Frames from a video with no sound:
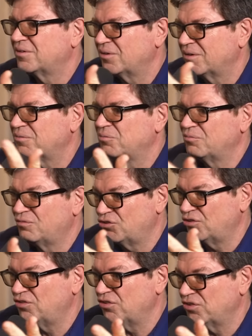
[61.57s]

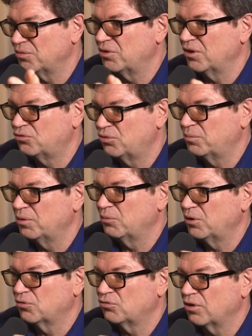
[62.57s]
vision systems that are trained by
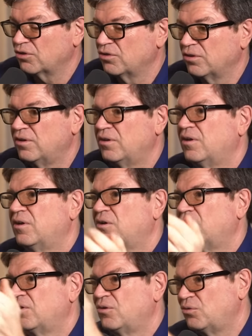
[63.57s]
reconstruction
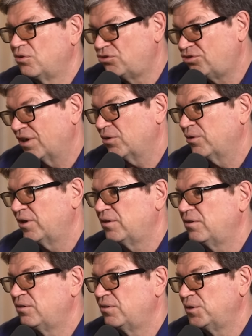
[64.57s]

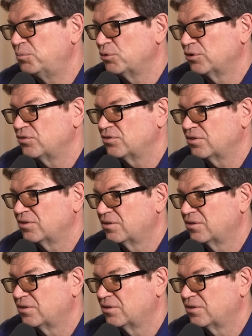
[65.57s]
generate the inputs,